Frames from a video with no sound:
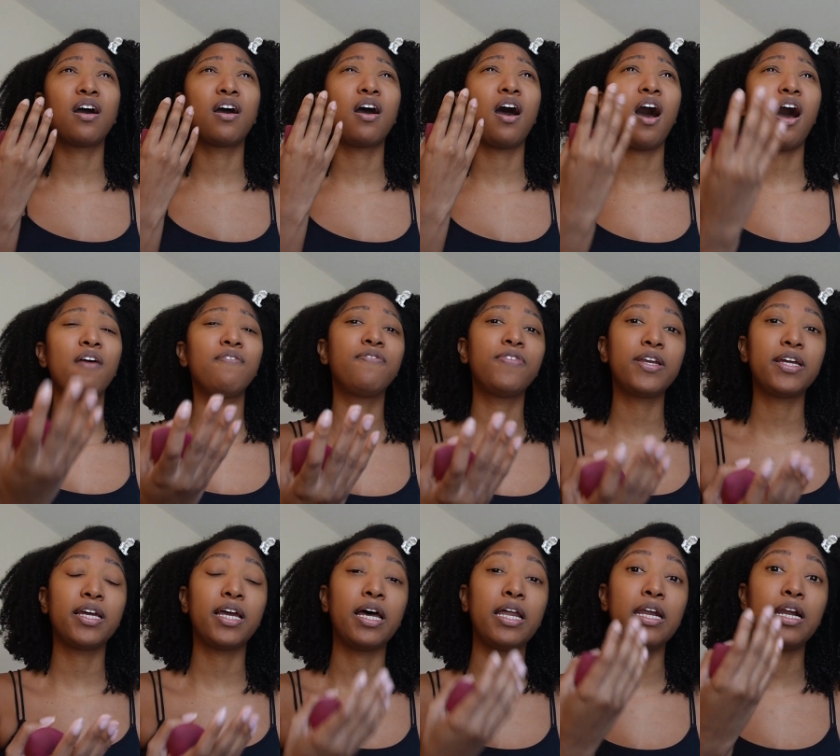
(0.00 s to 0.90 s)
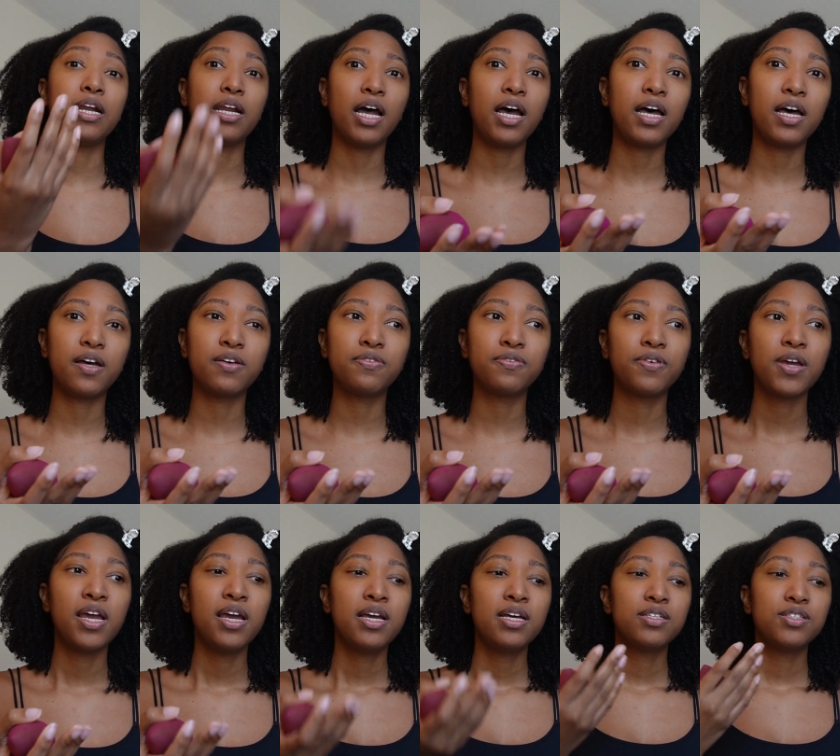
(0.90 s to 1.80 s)
confident enough
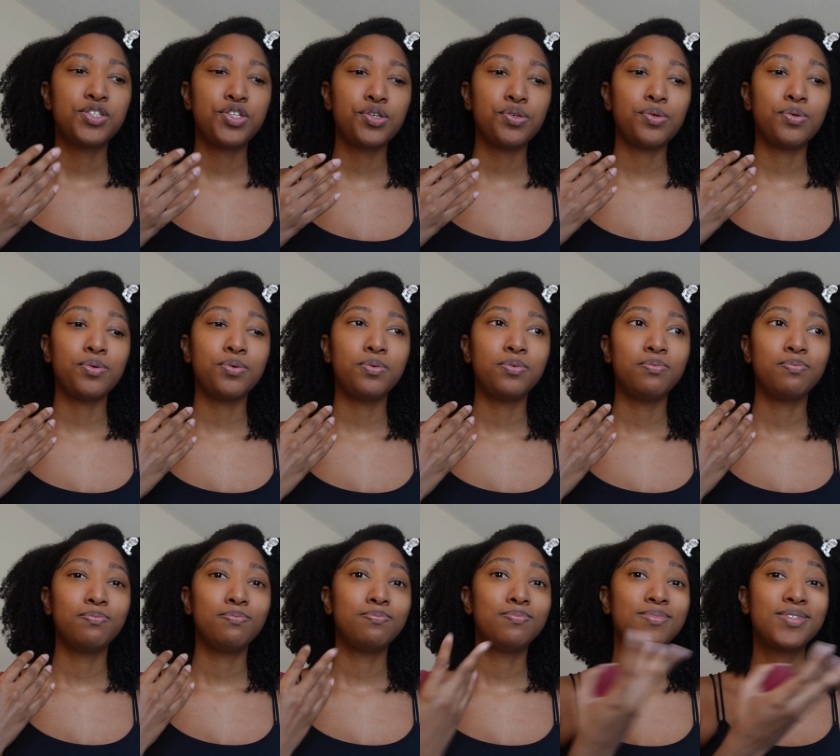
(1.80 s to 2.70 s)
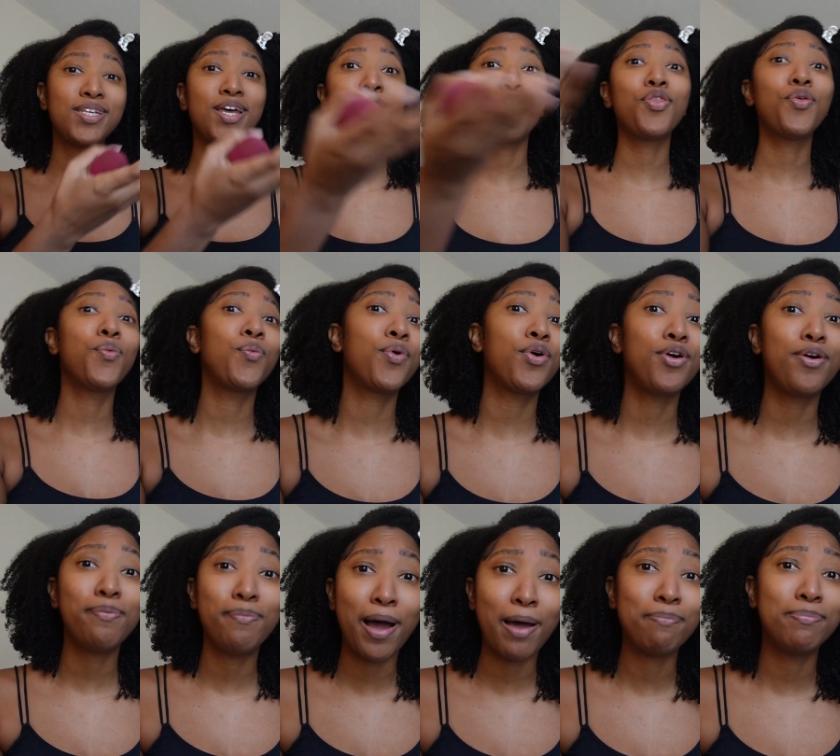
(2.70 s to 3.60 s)
to tell the
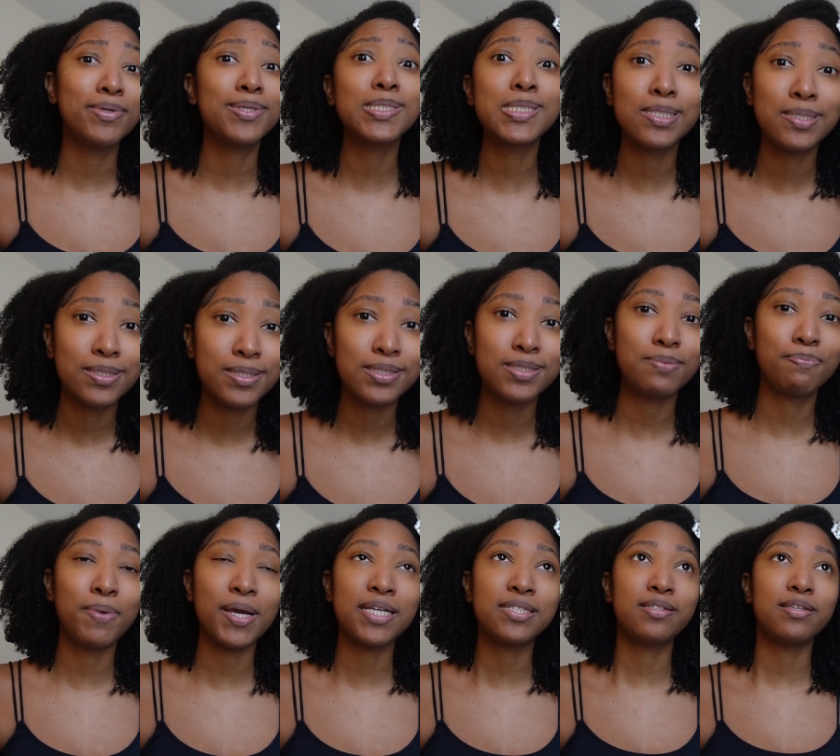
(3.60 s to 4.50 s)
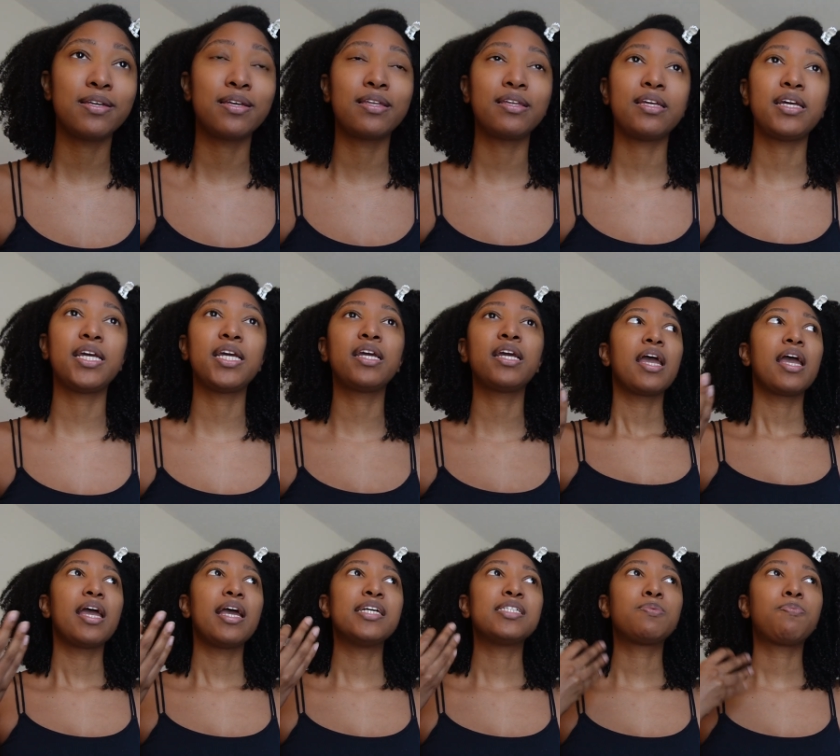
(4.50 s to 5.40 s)
world my business basically
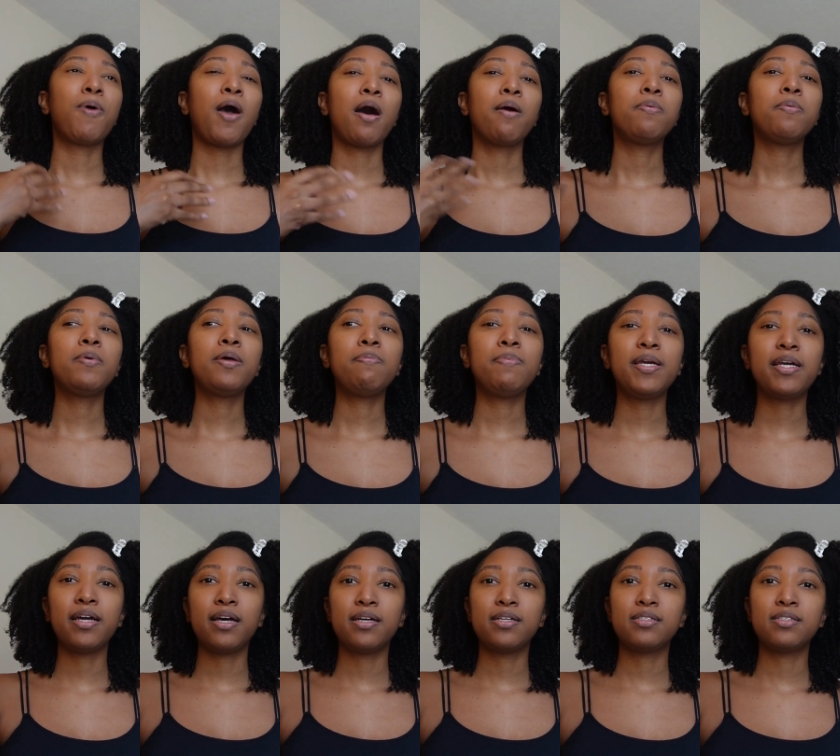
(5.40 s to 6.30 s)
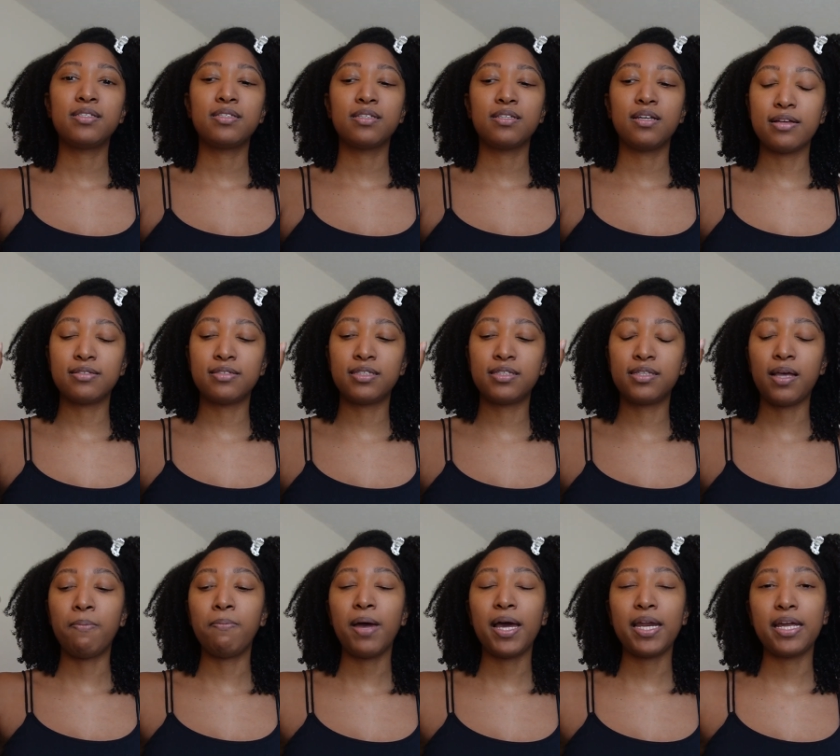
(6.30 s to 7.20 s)
is probably because
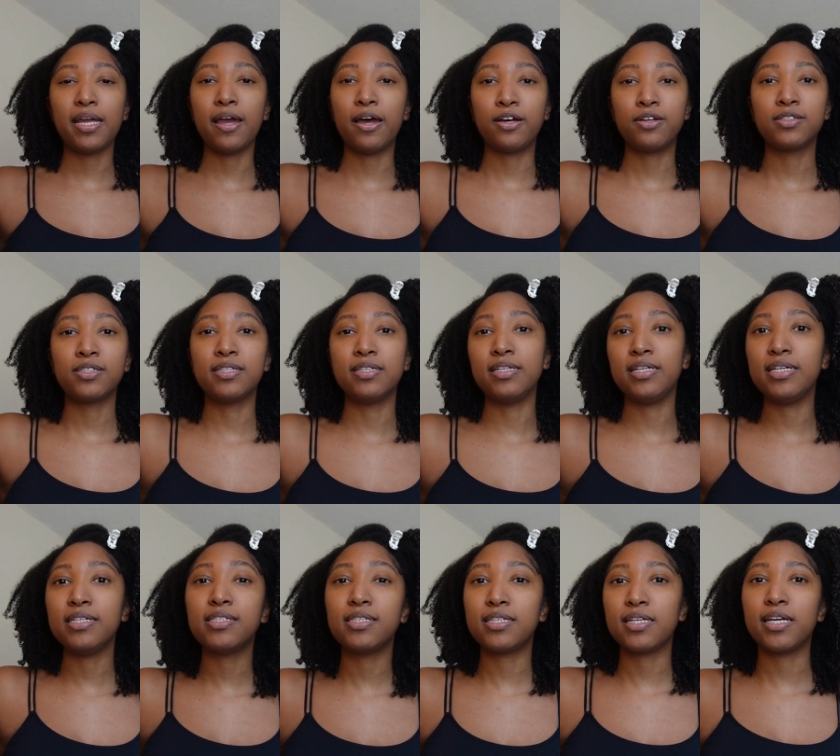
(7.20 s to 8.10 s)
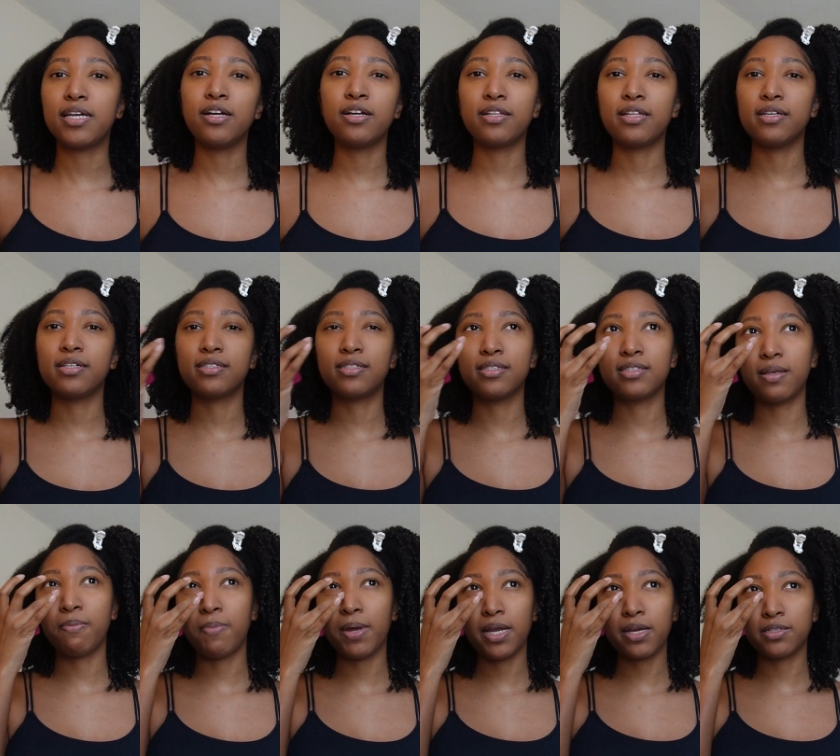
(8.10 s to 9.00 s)
somebody else needs to hear this.
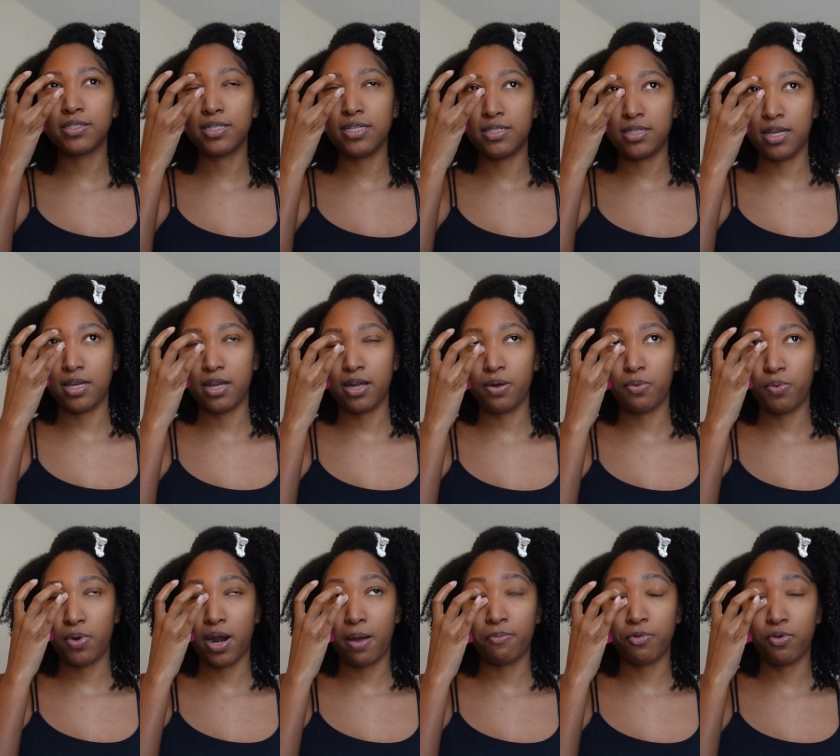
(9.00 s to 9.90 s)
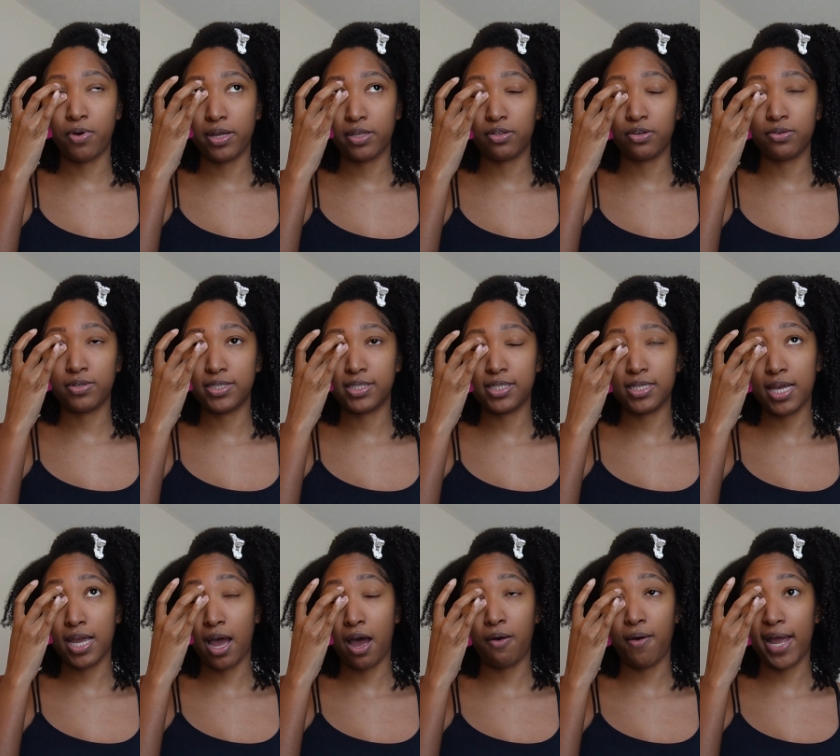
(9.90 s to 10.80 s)
Somebody else needs to hear what I'm going through and
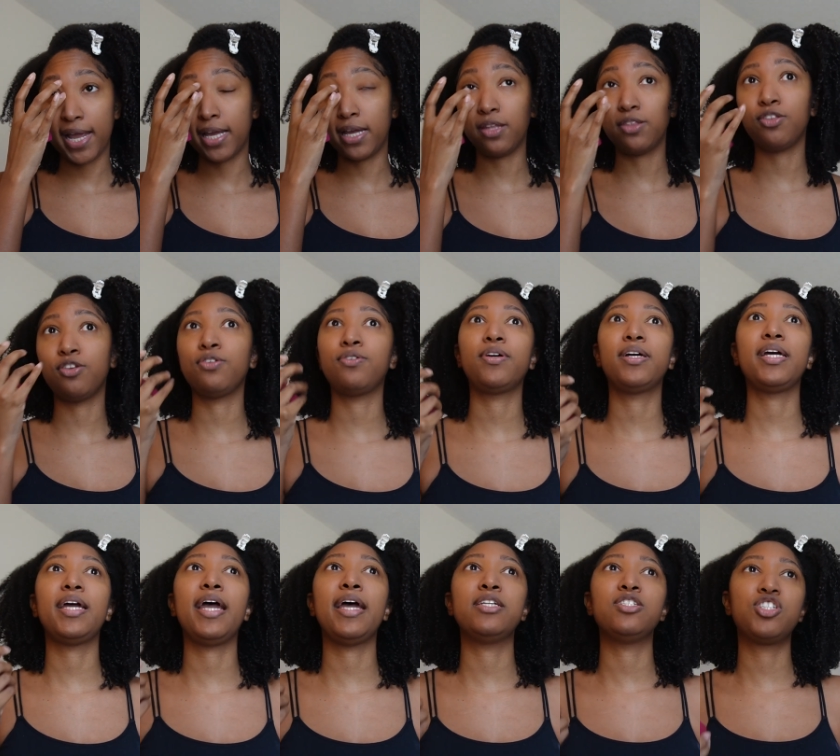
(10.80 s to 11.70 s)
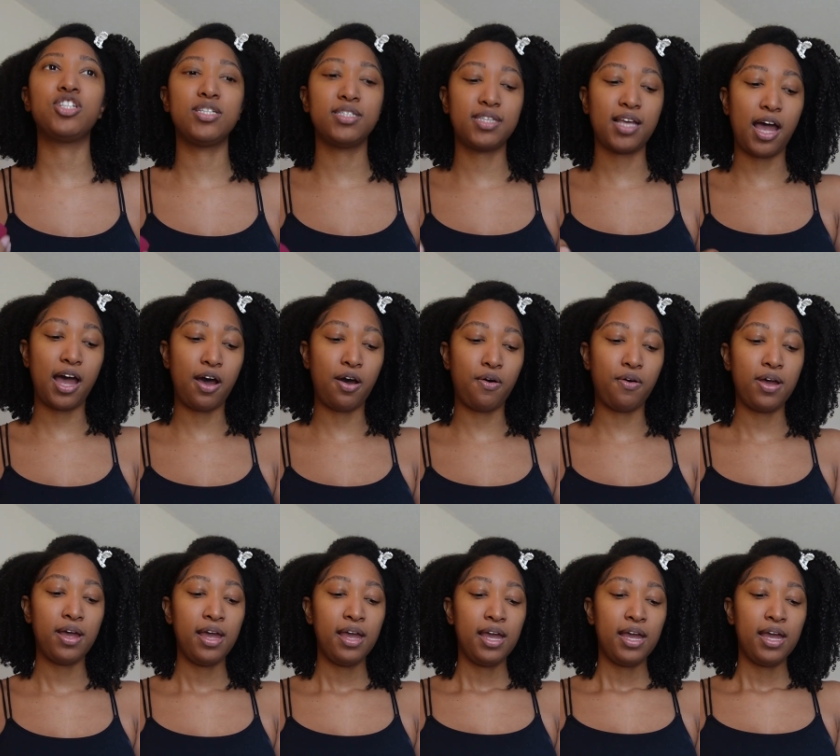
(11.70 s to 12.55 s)
see how I get through it and just how